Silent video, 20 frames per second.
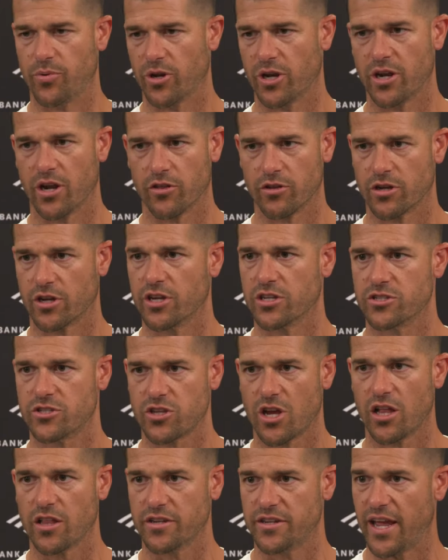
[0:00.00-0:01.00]
put another good
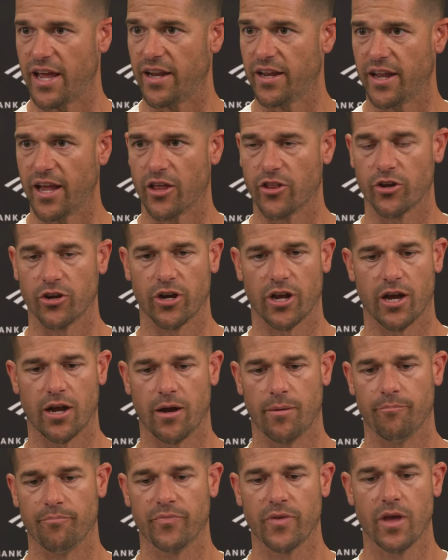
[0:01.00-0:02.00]
solid day together.
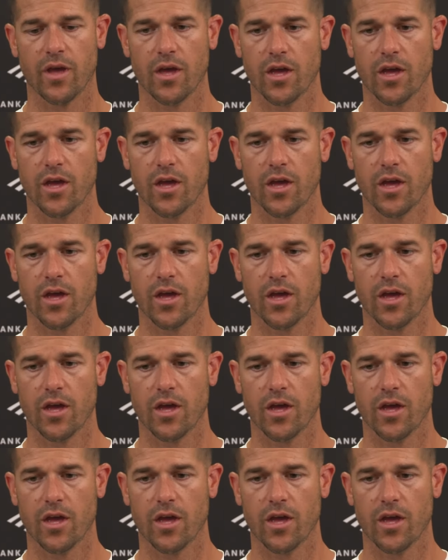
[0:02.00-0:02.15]
Um,